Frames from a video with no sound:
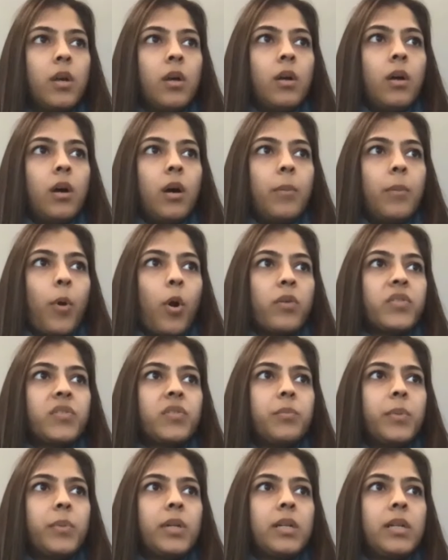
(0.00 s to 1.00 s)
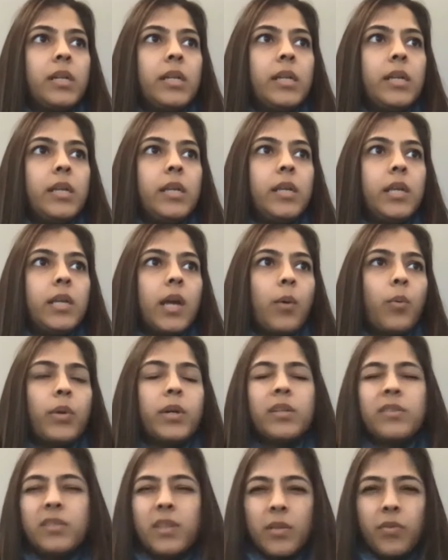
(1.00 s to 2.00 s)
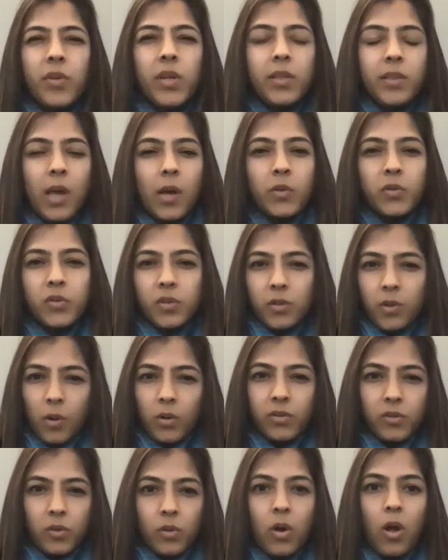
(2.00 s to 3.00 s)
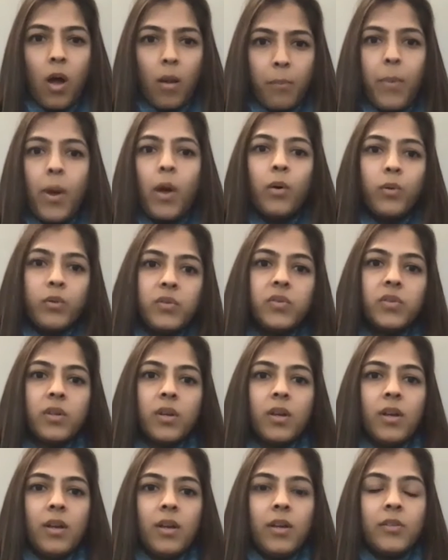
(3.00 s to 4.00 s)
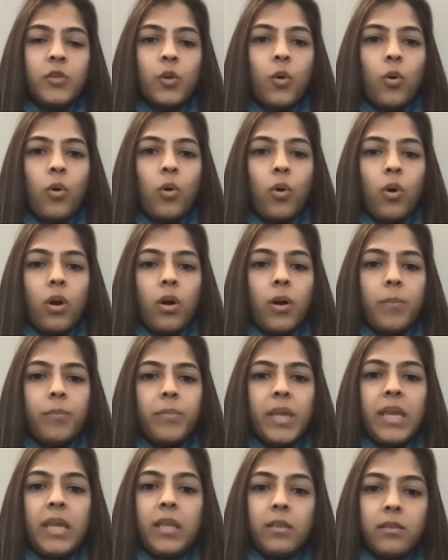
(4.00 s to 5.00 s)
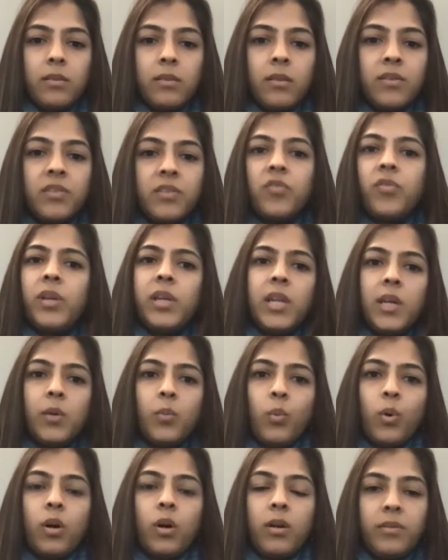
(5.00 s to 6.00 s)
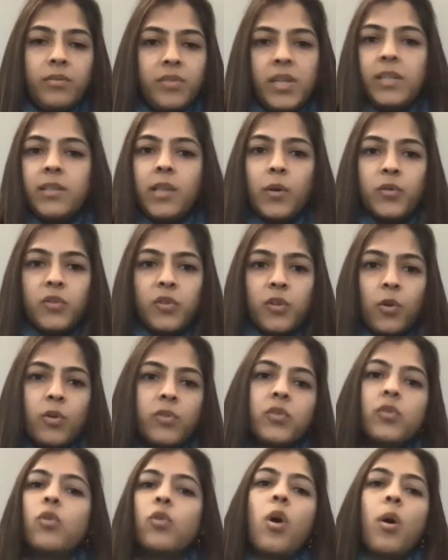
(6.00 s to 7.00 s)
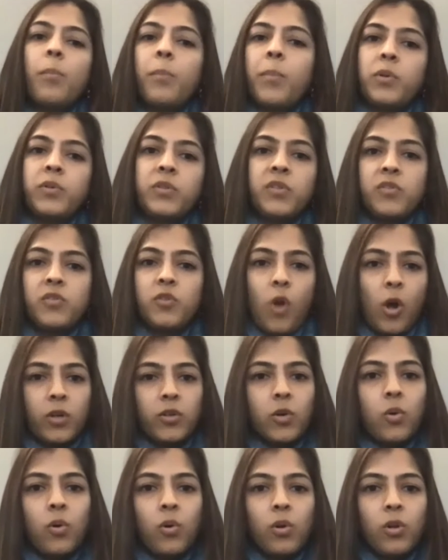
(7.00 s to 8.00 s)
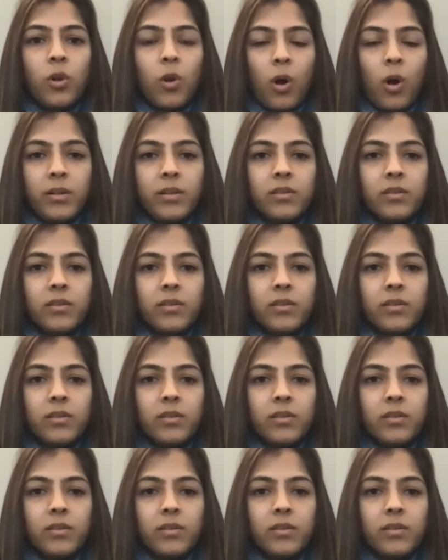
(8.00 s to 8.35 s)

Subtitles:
approximately, I want to say 3,000 or so compounds. So in the screening world, 3,000 or so compounds is not a whole lot.